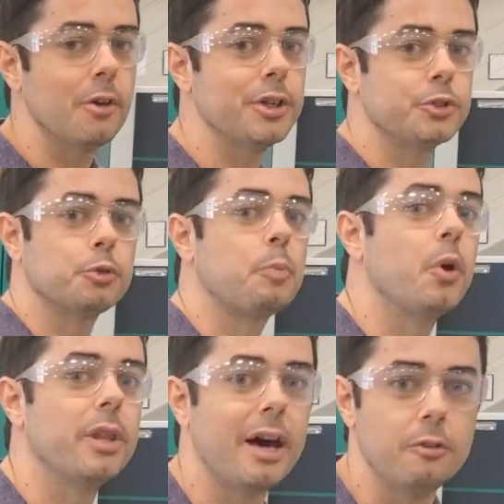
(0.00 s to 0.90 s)
but look
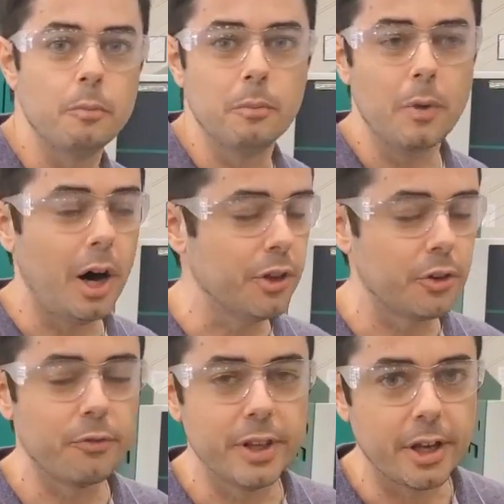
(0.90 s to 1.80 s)
how small this
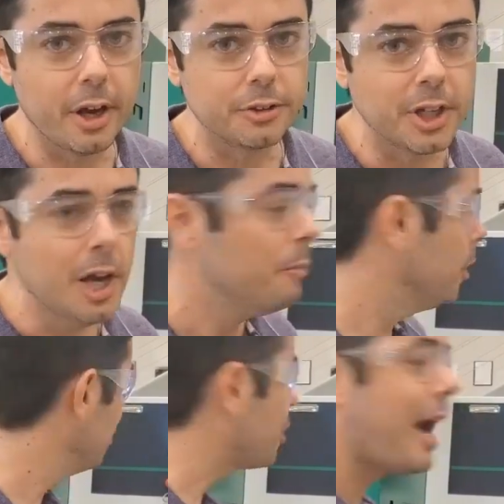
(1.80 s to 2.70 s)
machine is. I mean, look